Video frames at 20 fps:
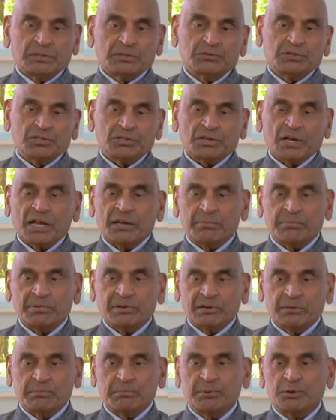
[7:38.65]

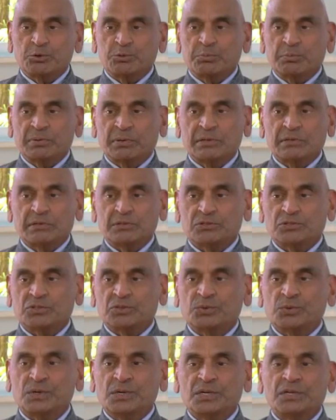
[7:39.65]
disciple, pupil,
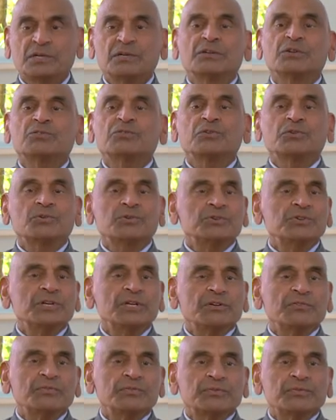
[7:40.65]
student of
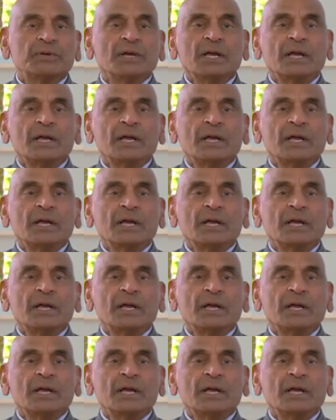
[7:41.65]
Gurdjieff.